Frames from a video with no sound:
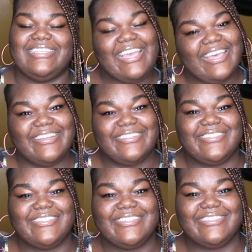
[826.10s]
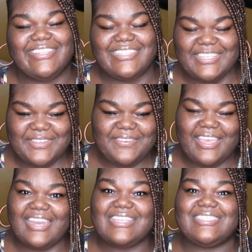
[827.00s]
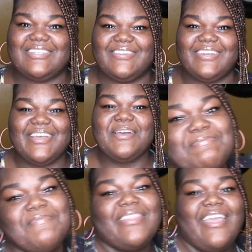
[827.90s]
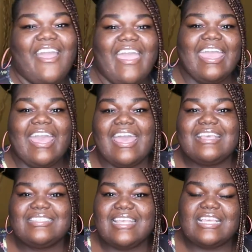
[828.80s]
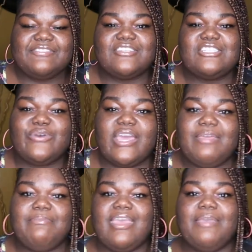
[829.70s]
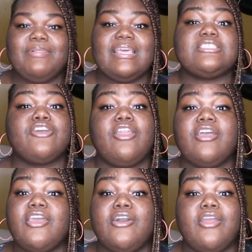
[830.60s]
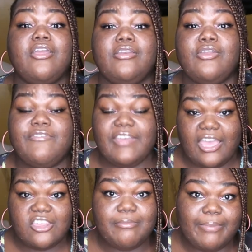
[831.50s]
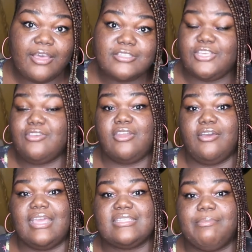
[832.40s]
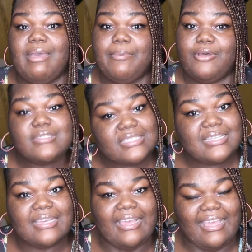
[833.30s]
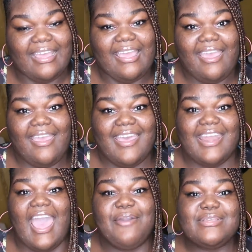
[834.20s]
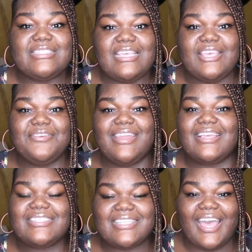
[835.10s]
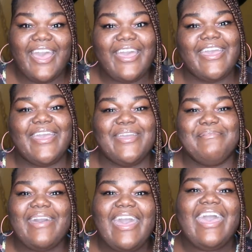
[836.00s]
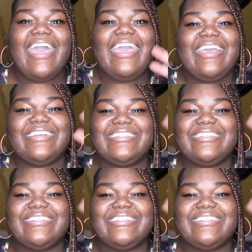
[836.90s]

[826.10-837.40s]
Yeah, let's see what we get into. Alright guys, thanks for joining me. Please turn on your notification bell so you know next time I post. And I will see you next time. Bye!